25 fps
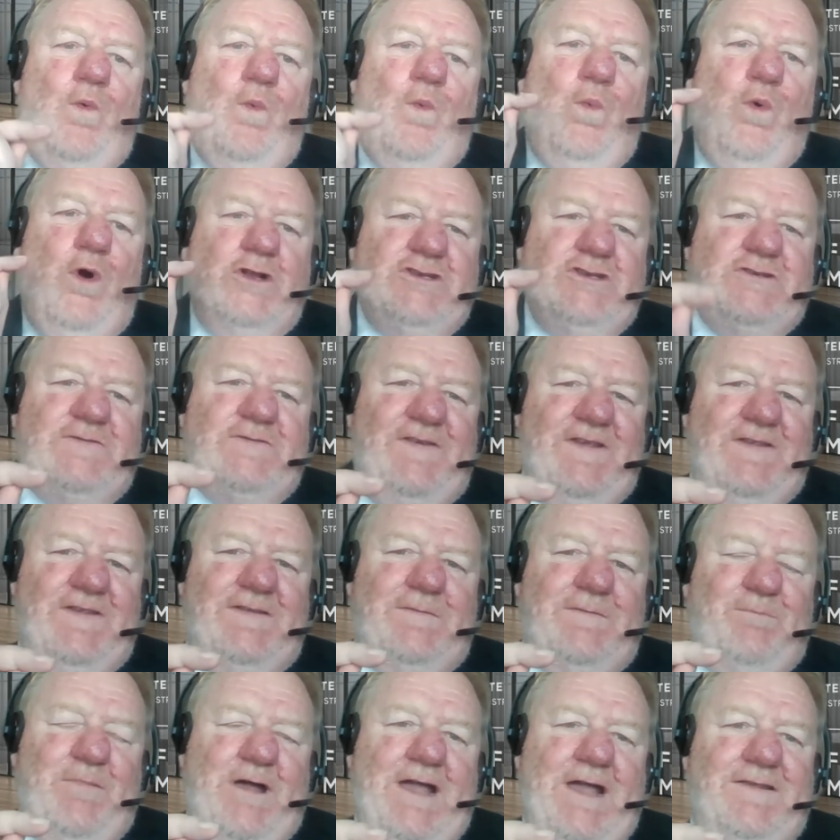watch this
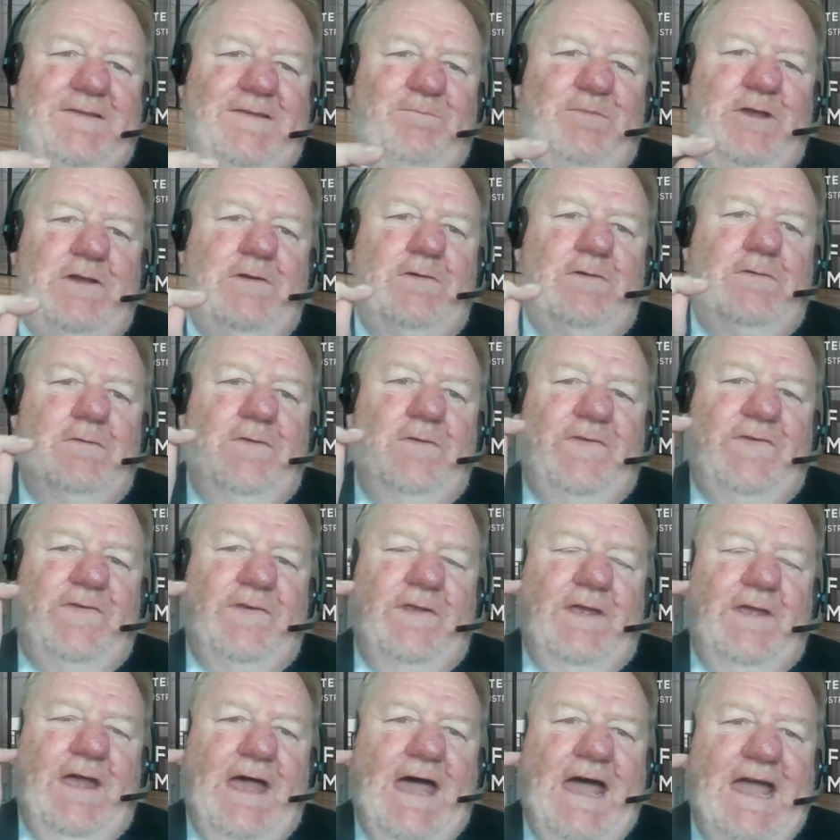space
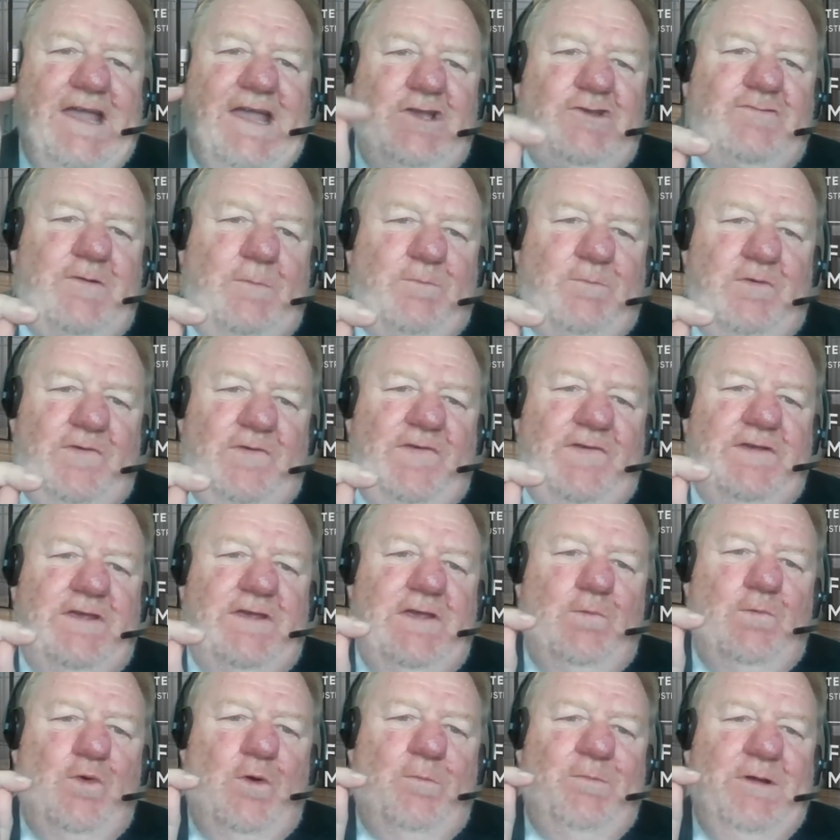because
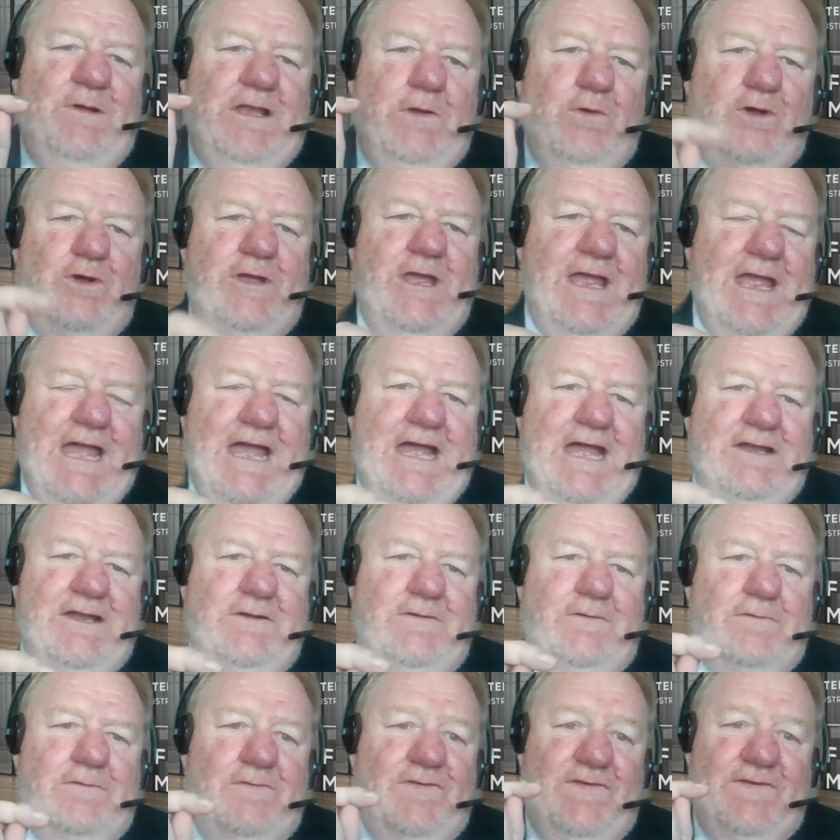ACCC will be looking at
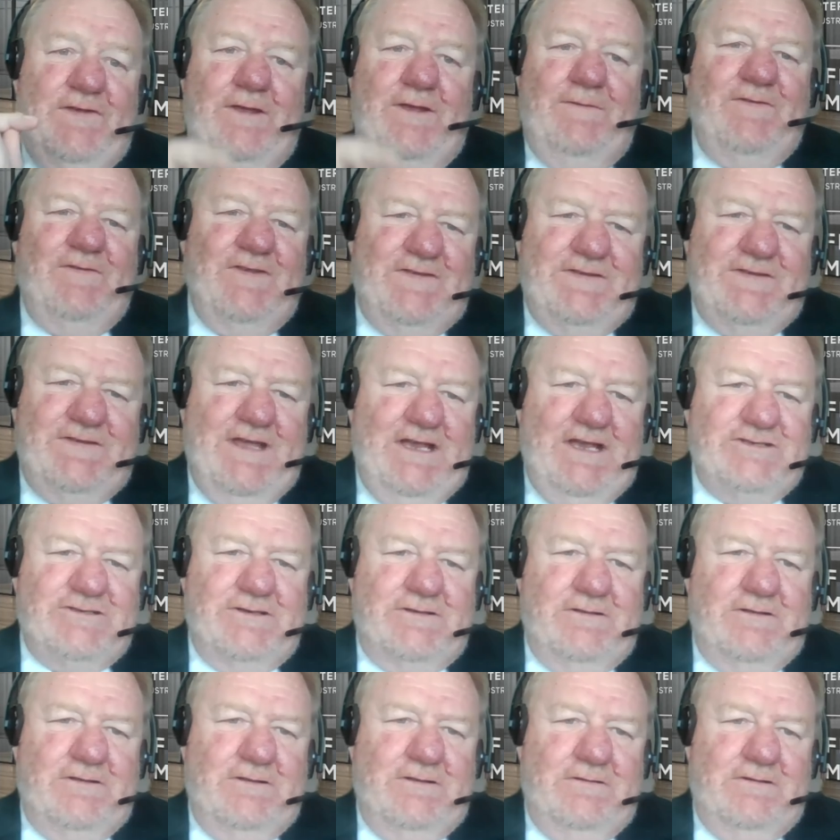your service
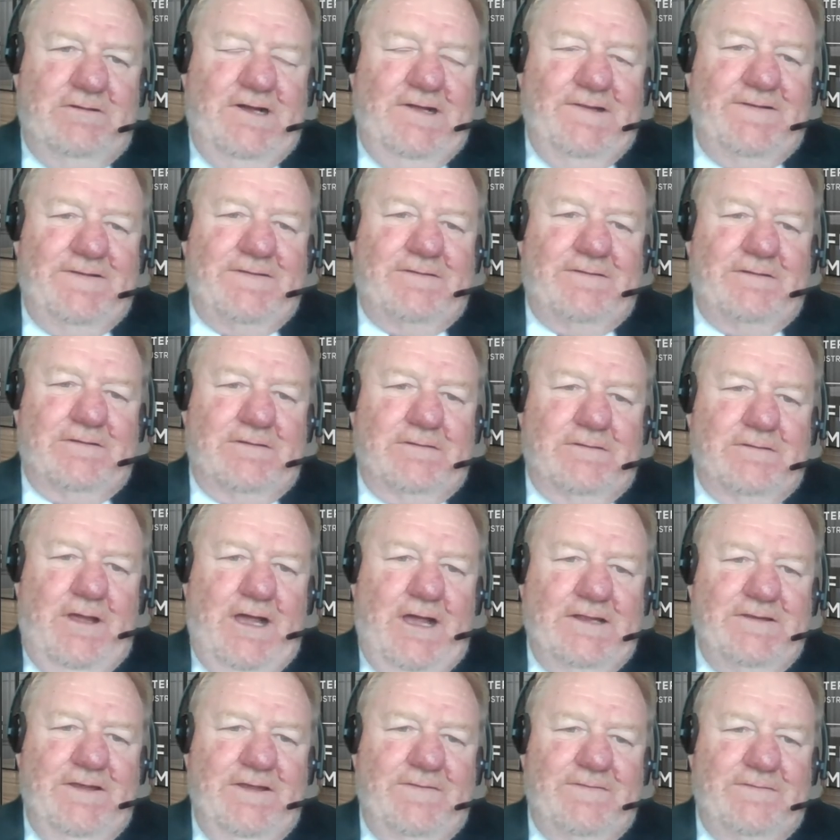station clients
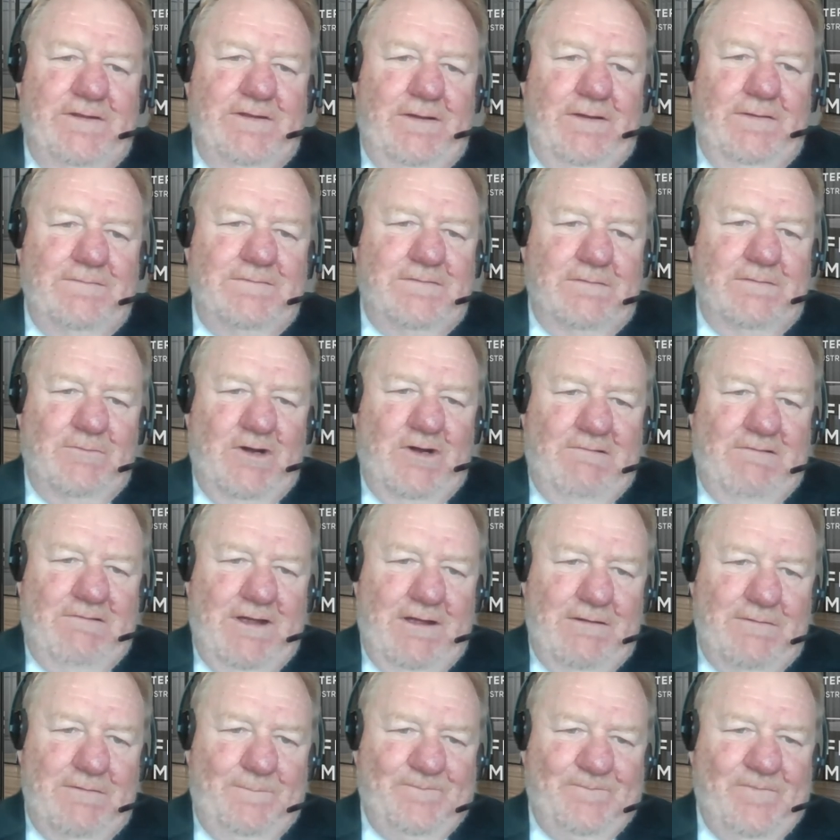like there's no
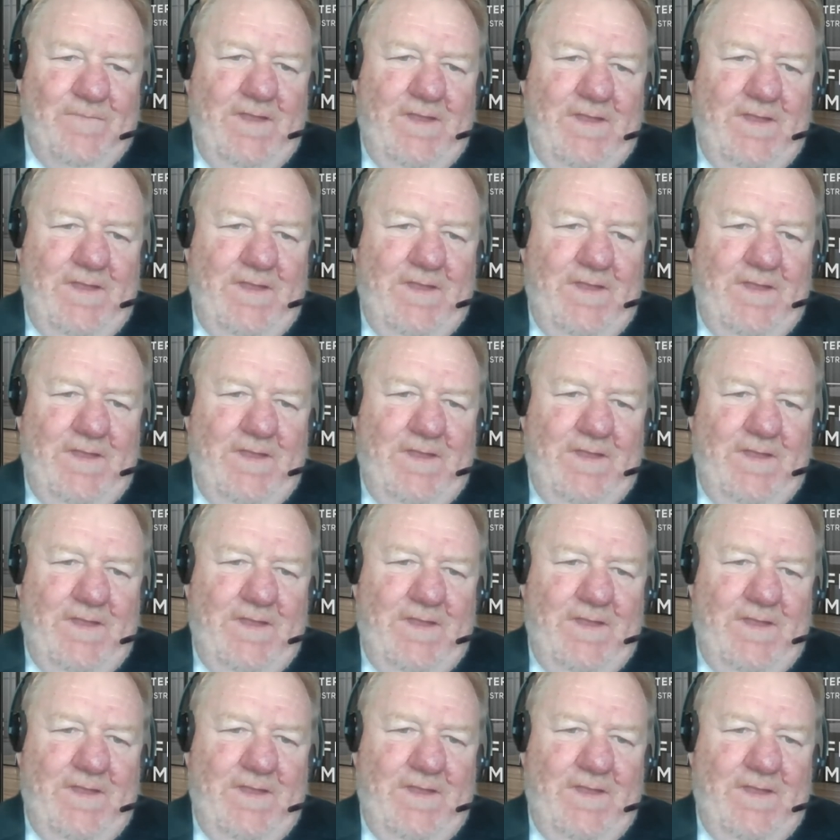tomorrow.